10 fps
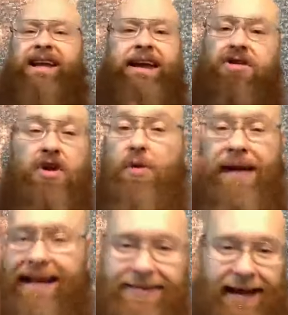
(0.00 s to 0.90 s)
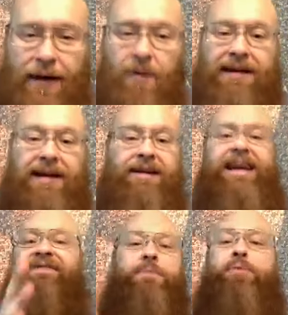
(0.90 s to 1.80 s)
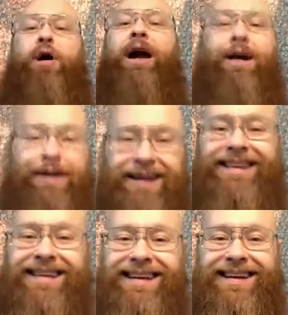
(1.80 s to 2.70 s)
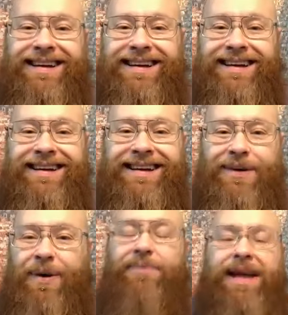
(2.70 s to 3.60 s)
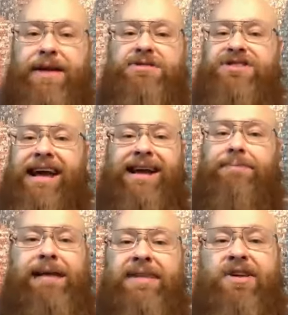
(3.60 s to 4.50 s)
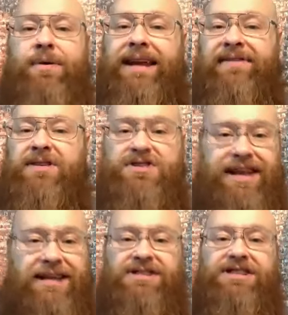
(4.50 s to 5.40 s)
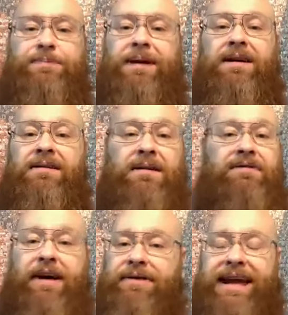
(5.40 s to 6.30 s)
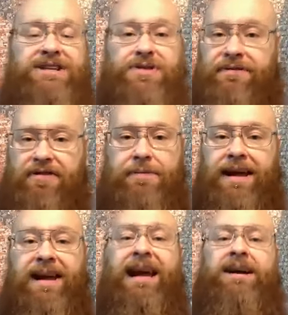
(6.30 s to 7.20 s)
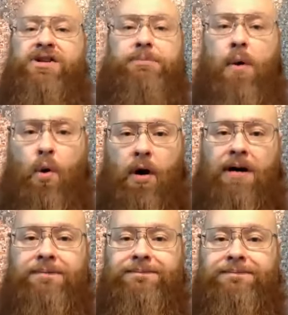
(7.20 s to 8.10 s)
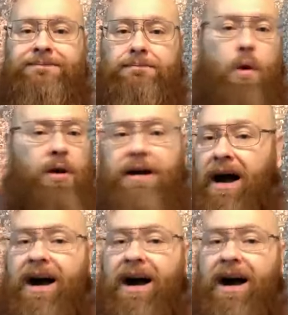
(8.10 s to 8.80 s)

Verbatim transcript: to do anything, you know, even prayer when we understand in Matthew 11, 6, it's been a, a, foundation for me to more more God,